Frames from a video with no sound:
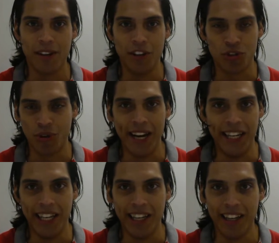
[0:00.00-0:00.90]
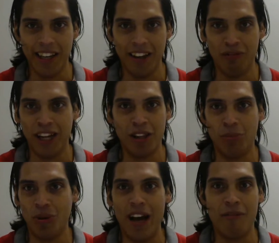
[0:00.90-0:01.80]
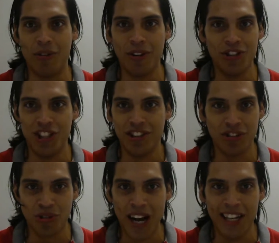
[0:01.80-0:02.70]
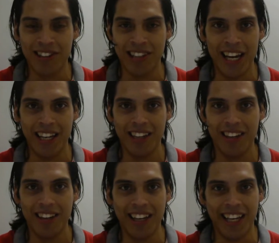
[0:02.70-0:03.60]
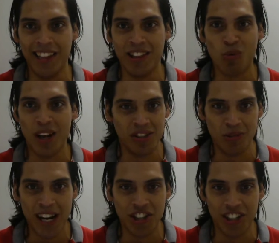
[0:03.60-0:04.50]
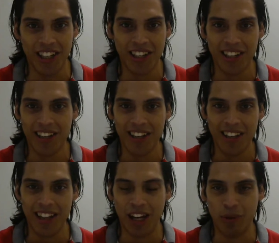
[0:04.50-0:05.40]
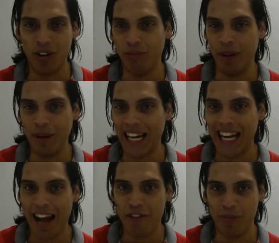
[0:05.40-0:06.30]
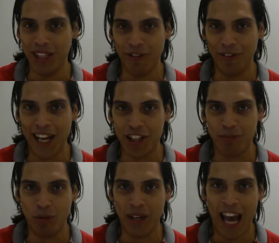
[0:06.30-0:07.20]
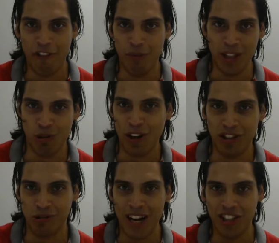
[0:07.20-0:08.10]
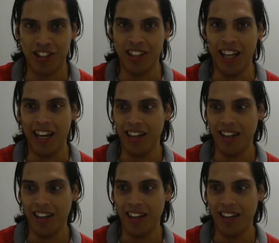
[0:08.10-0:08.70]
training available ever, Jesus Christ, like in the resurrection. Like we may not have him in the flesh, but we have him in the resurrection, like